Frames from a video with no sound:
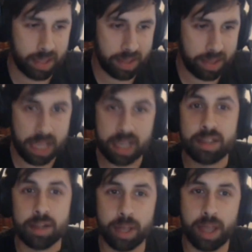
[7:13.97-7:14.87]
They can
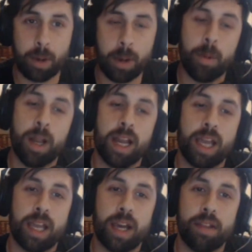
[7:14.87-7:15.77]
do what they want
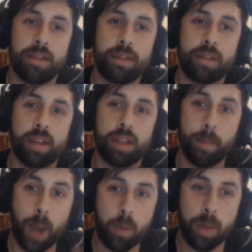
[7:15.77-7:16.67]
really. And at the
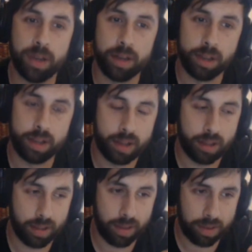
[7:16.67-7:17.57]
moment,
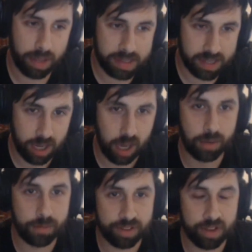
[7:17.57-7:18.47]
there's a
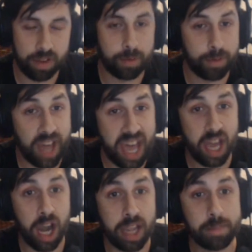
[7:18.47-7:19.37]
lot of stuff with
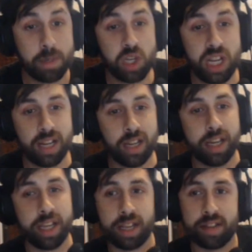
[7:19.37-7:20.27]
AI and machine
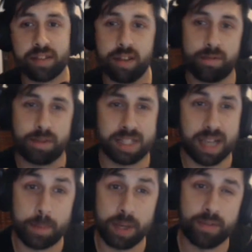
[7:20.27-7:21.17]
learning. So, for
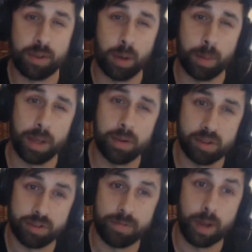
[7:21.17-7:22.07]
example, if you upload
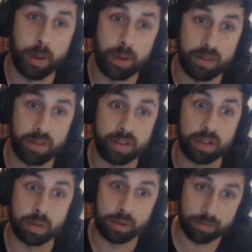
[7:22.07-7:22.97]
your photos onto
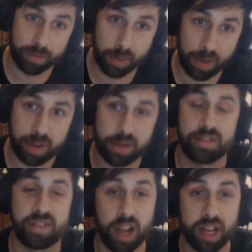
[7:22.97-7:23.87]
Google Photos, you're
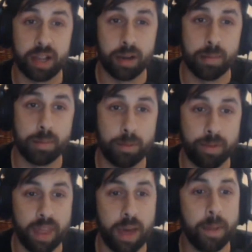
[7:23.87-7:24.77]
signing up
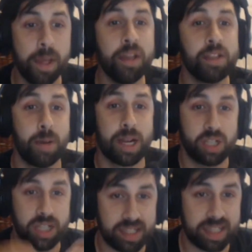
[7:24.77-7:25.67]
with them to
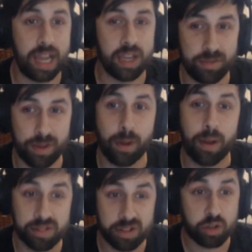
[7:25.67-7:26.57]
actually scan your
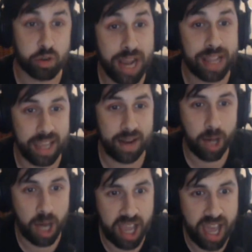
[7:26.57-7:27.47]
photos and train their
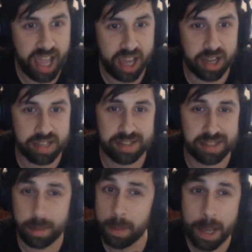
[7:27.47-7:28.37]
AI
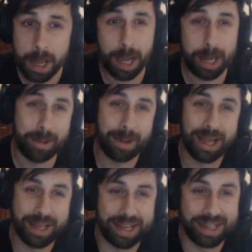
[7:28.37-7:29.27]
system. I don't
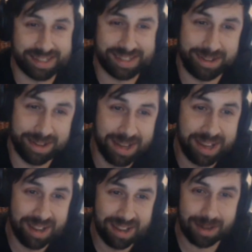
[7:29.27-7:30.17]
like that. So
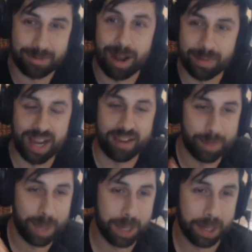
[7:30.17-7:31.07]
I'd rather have
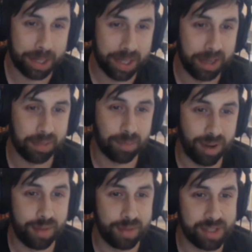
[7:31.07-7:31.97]
mine on a kind of
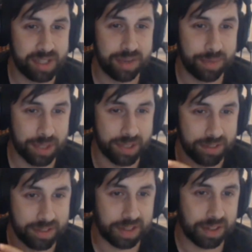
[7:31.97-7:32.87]
private server
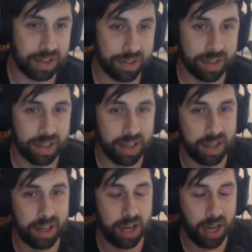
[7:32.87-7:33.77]
that's secure, that
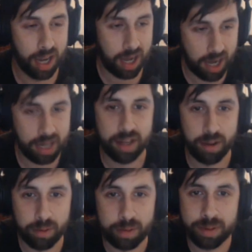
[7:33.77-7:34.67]
I
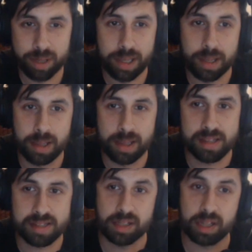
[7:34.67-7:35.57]
know
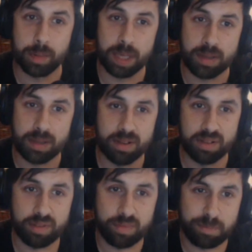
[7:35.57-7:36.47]
is going to be
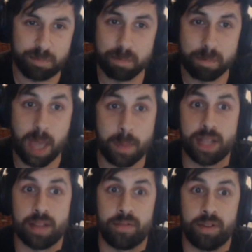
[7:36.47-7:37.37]
used maybe
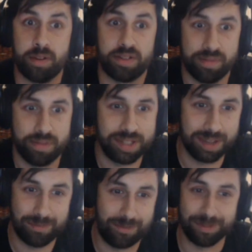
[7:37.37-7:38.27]
in the future
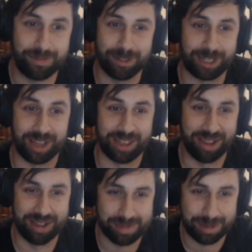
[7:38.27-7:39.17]
for God
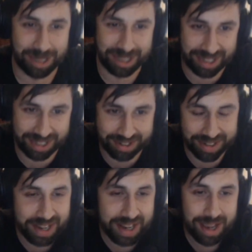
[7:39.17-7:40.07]
knows what,
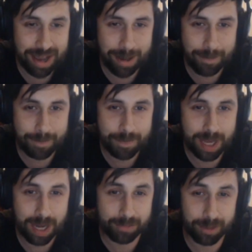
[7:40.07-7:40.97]
And
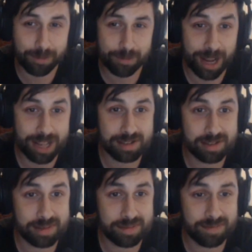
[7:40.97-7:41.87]
I think
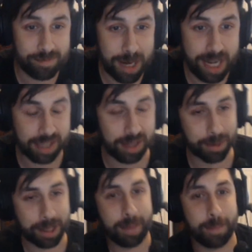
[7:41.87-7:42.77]
Friend's really good
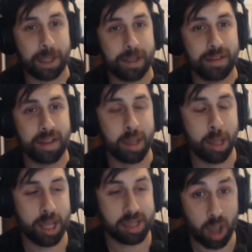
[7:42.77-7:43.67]
with that because
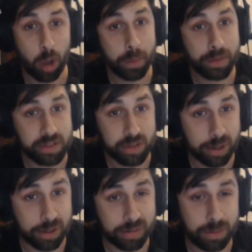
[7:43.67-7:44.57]
it's open
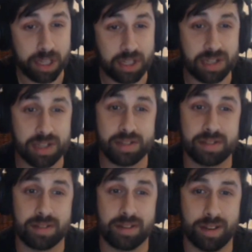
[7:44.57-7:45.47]
source, which
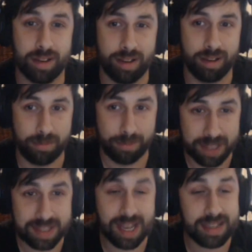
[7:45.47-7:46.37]
is a
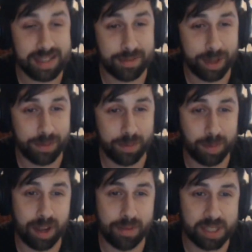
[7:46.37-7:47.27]
fantastic thing for
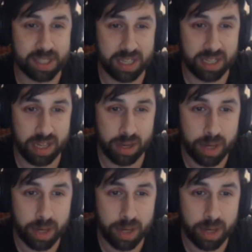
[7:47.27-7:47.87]
privacy.